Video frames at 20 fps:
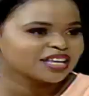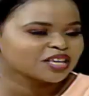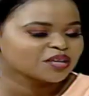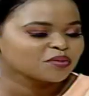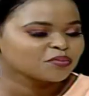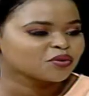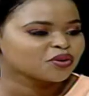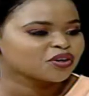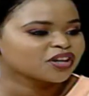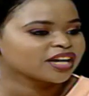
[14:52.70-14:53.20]

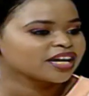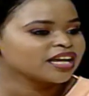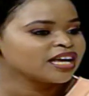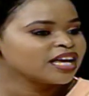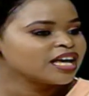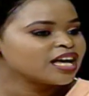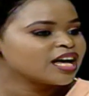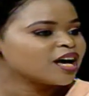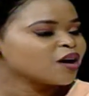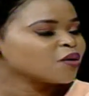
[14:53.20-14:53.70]
Gibore.
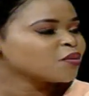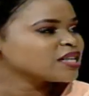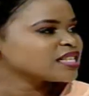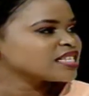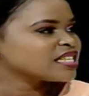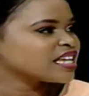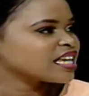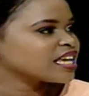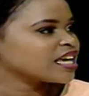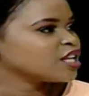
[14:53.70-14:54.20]
Uh,
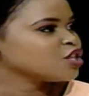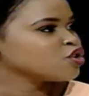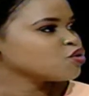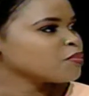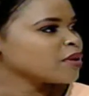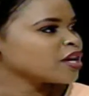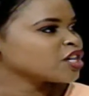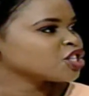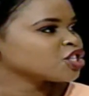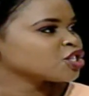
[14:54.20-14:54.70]
once again, you
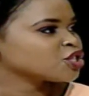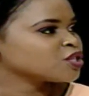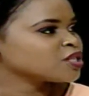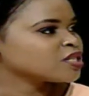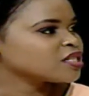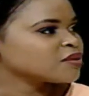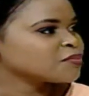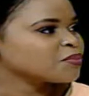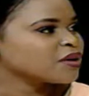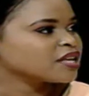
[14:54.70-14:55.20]

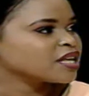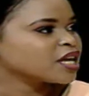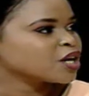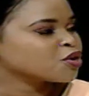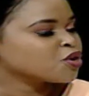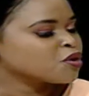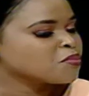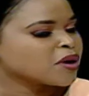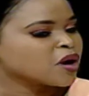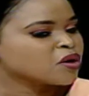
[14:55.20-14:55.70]
mentioned, uh,
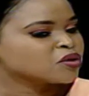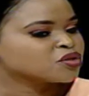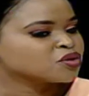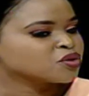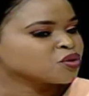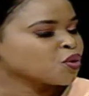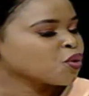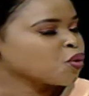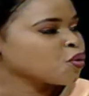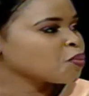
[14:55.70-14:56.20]
Panyako, about
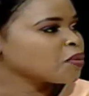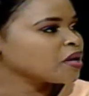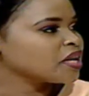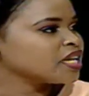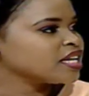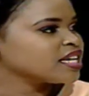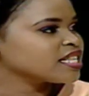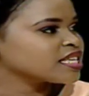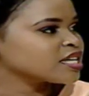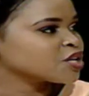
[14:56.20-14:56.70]

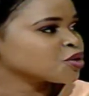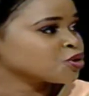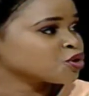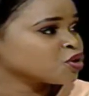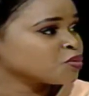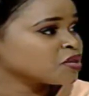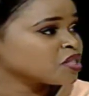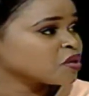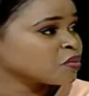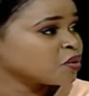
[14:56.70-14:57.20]
reopening the
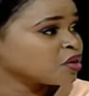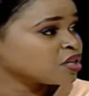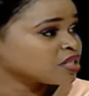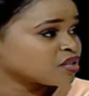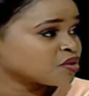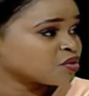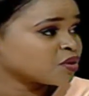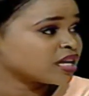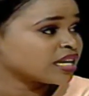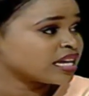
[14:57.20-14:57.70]
economy. The World
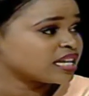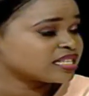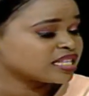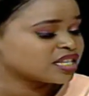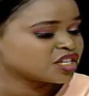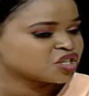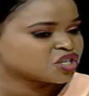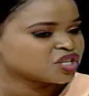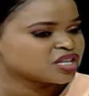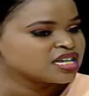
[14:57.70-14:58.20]
Health
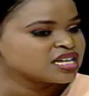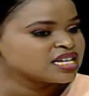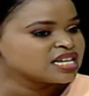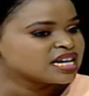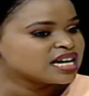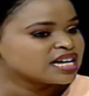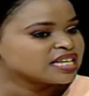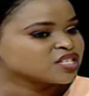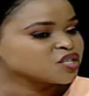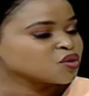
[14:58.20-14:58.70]
Organization
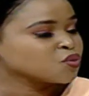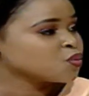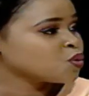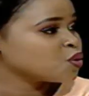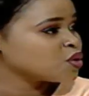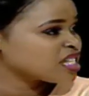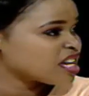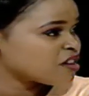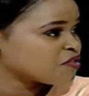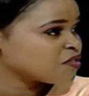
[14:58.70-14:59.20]
has
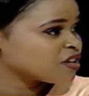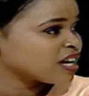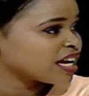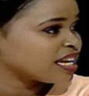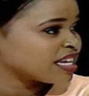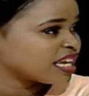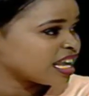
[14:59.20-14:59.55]
warned African